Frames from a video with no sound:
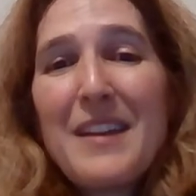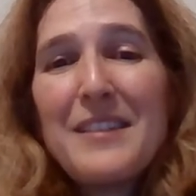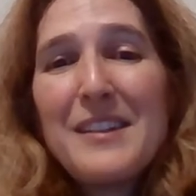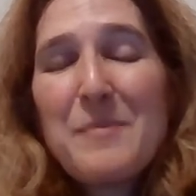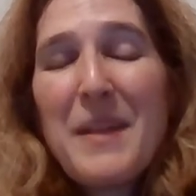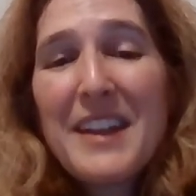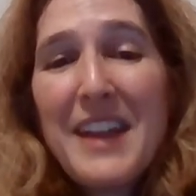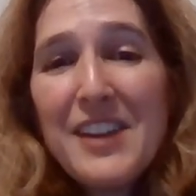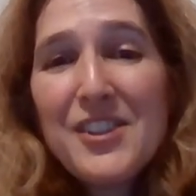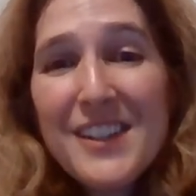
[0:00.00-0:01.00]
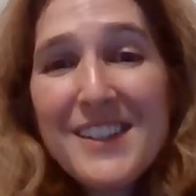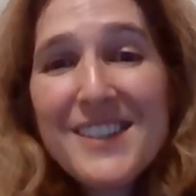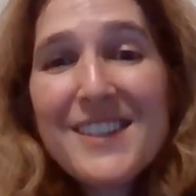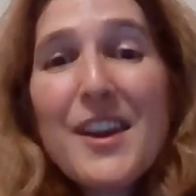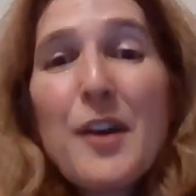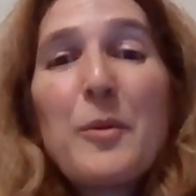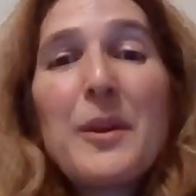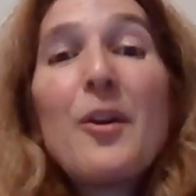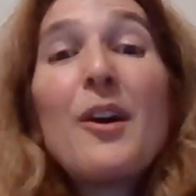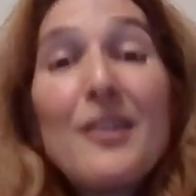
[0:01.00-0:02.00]
these medications,
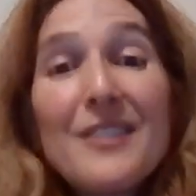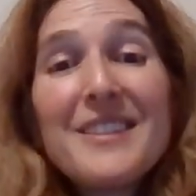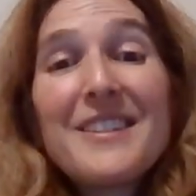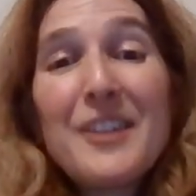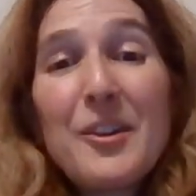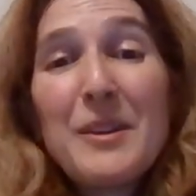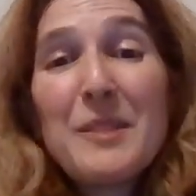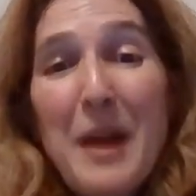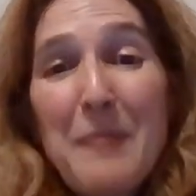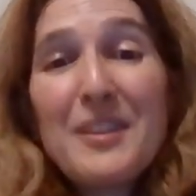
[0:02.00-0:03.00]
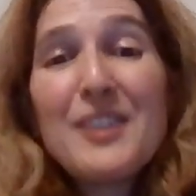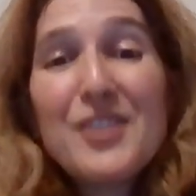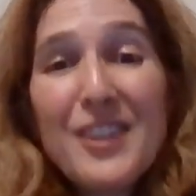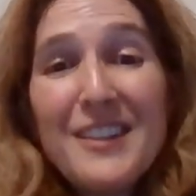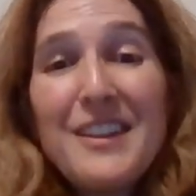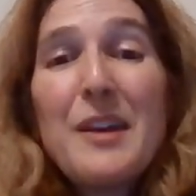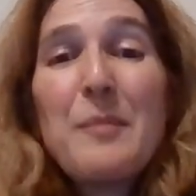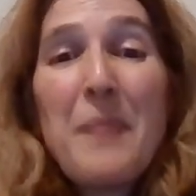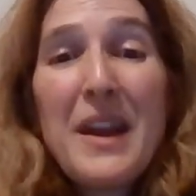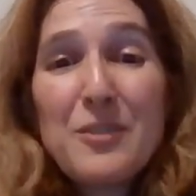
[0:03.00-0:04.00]
we all, in the population
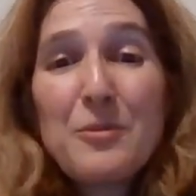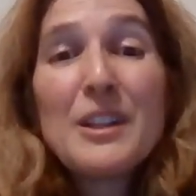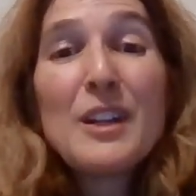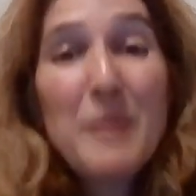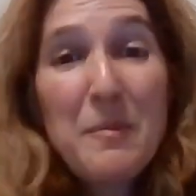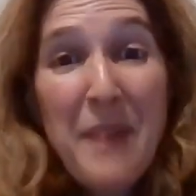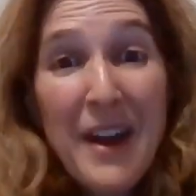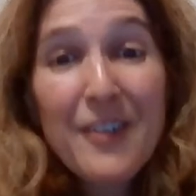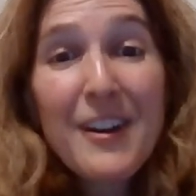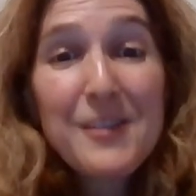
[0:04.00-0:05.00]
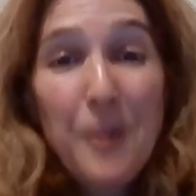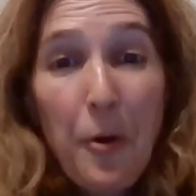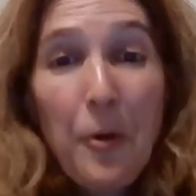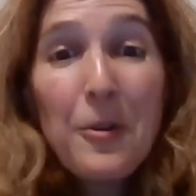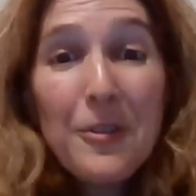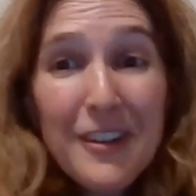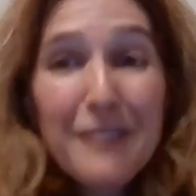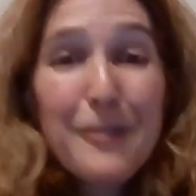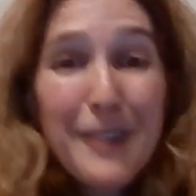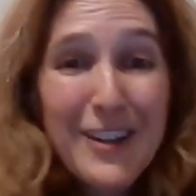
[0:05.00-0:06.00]
might do a little bit better as a whole
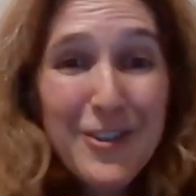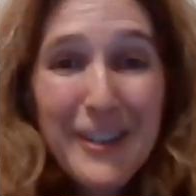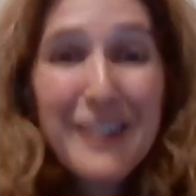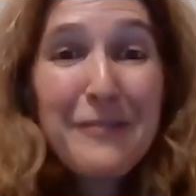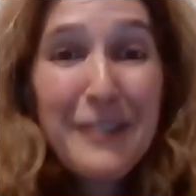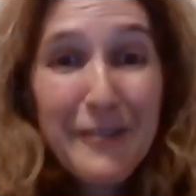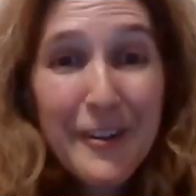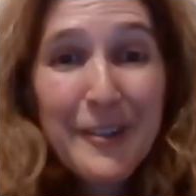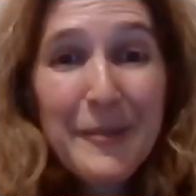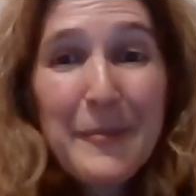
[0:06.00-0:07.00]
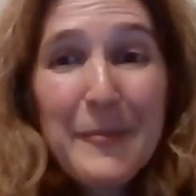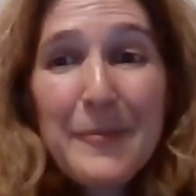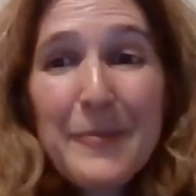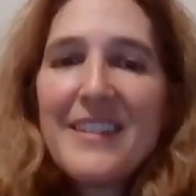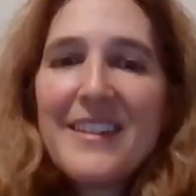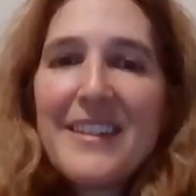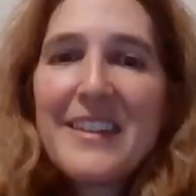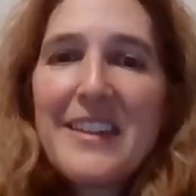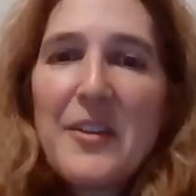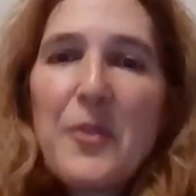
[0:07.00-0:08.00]
if we're not treating fever.
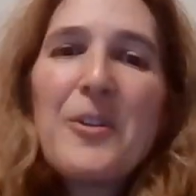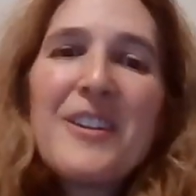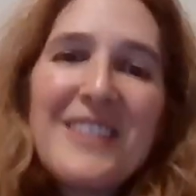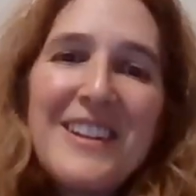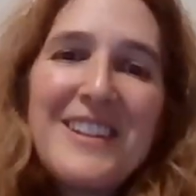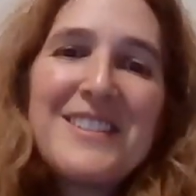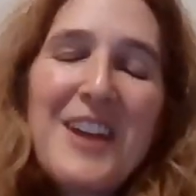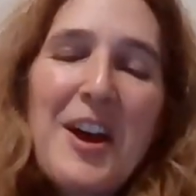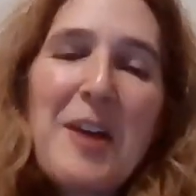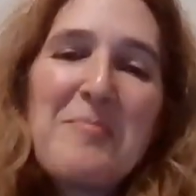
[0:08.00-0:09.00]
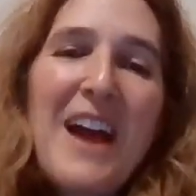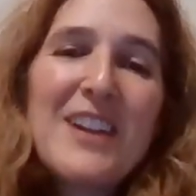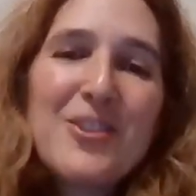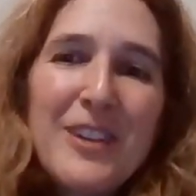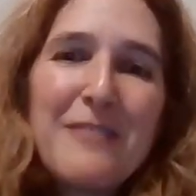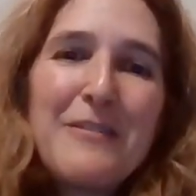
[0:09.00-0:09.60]
Or at least not treating